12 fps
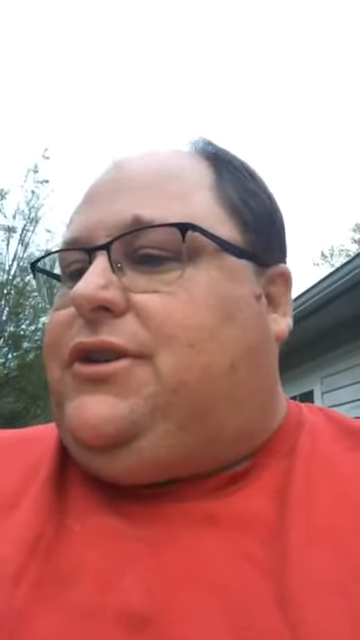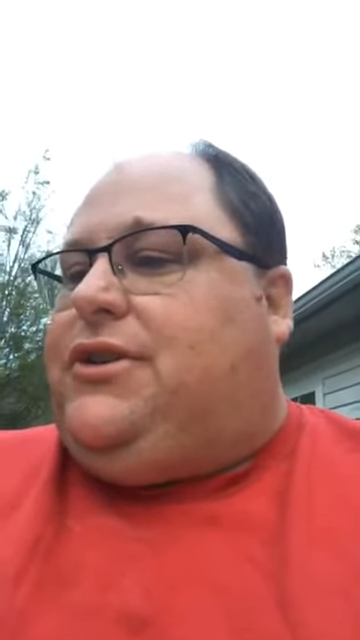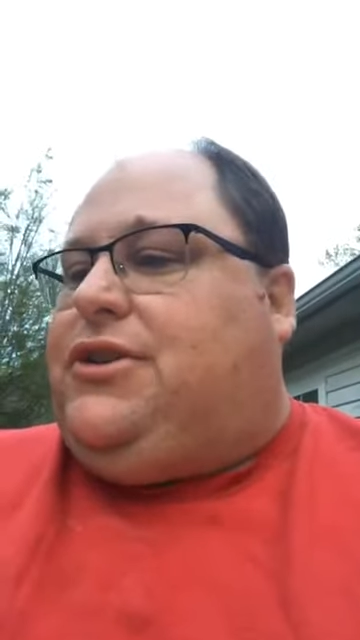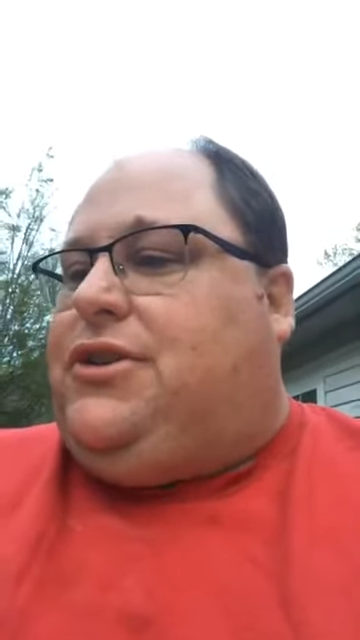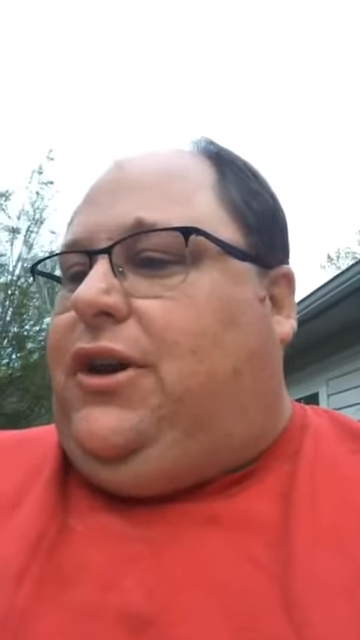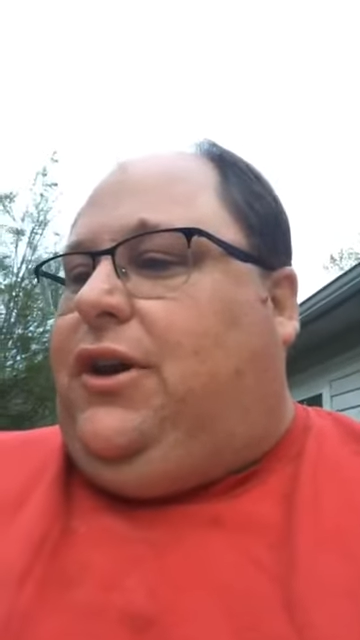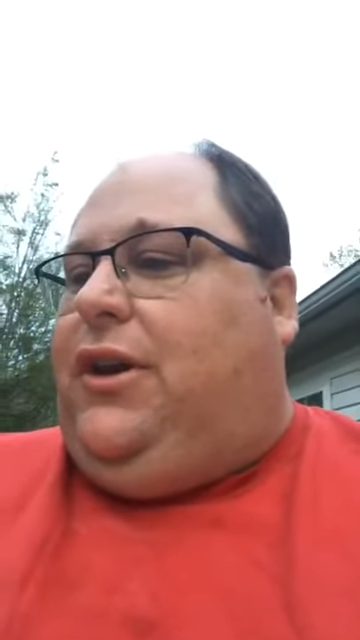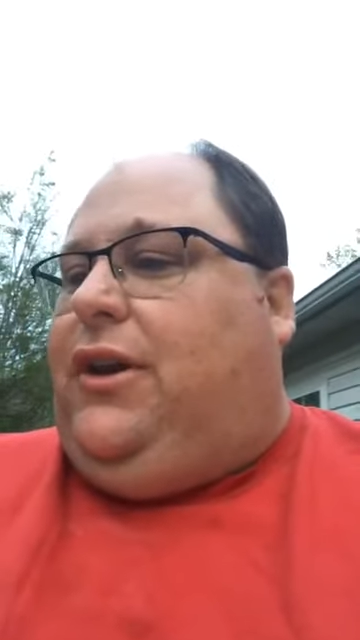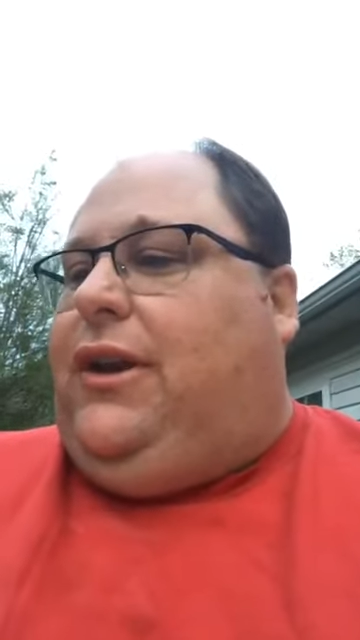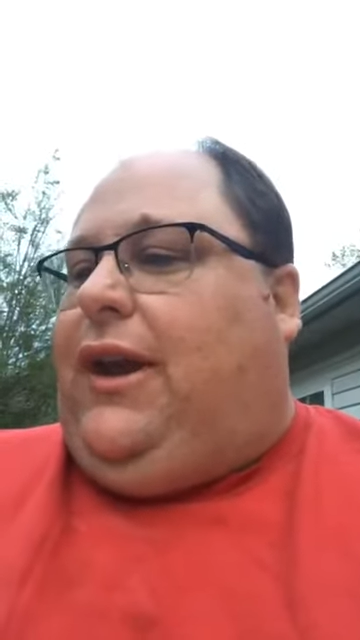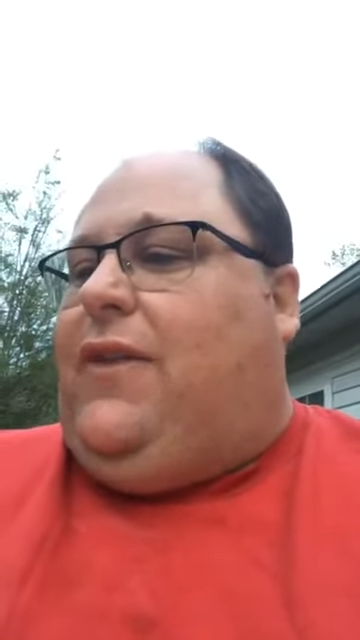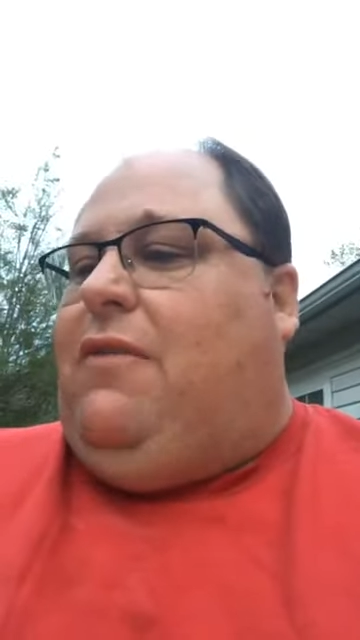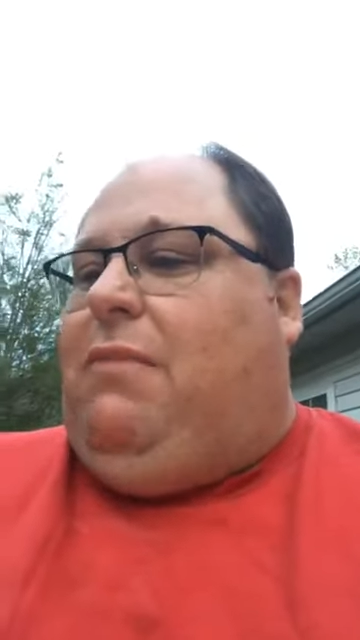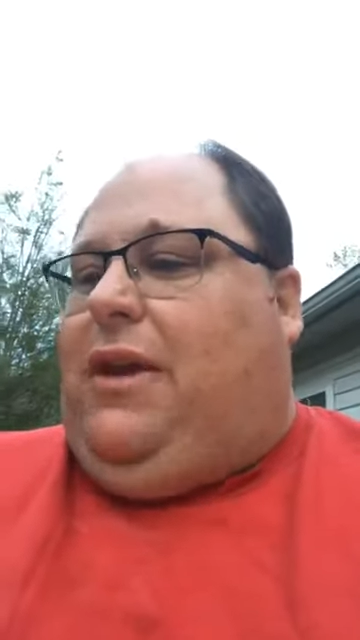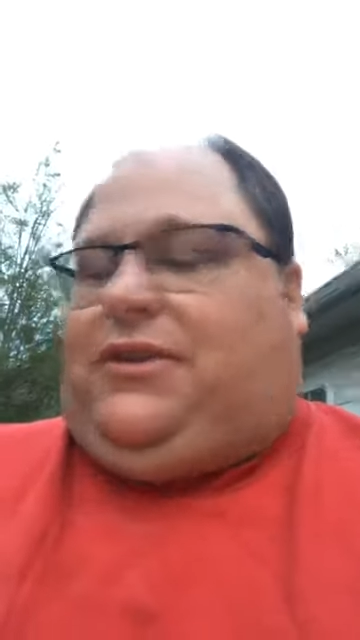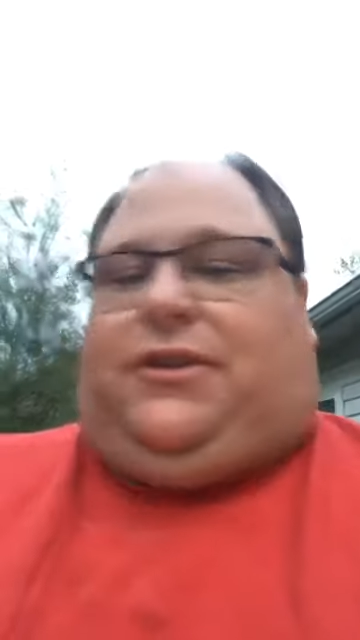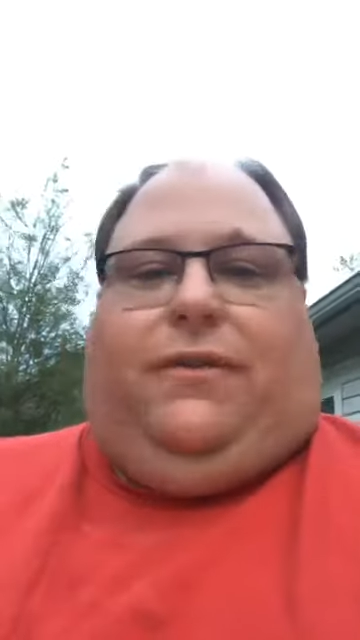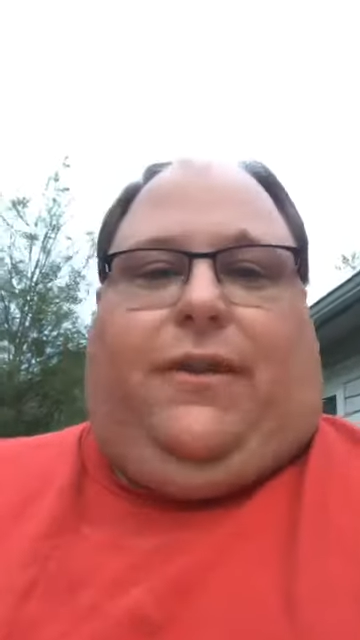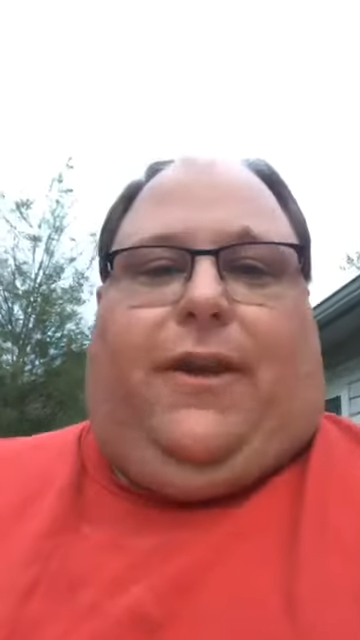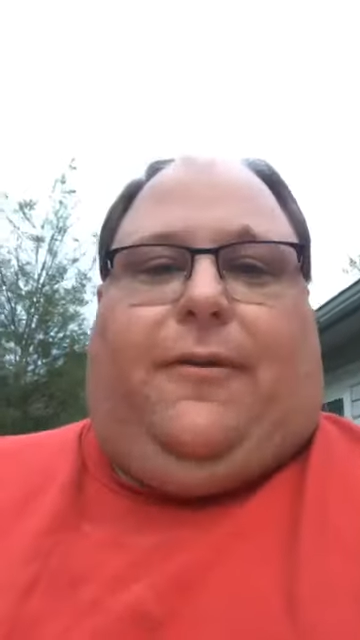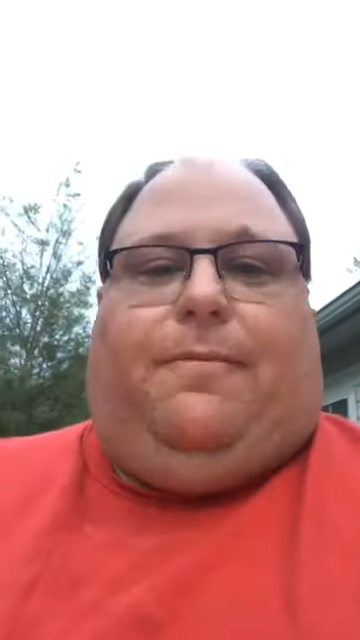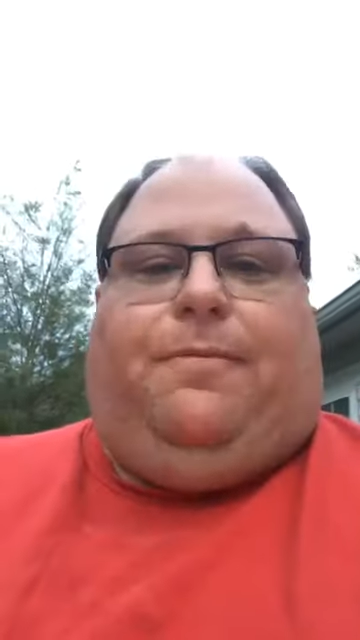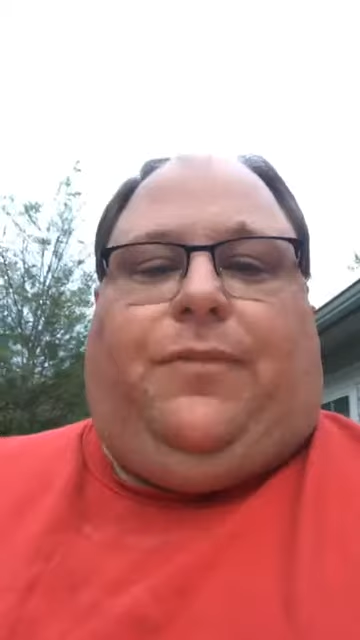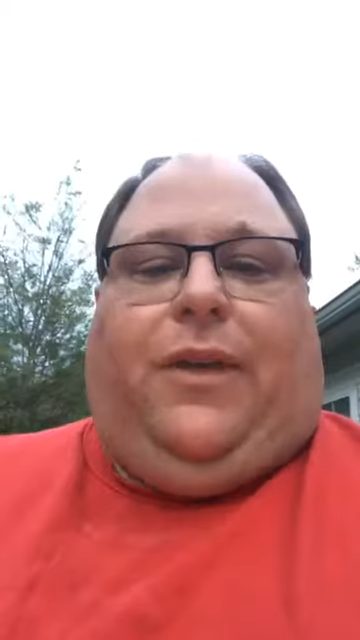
stood in the midst of them.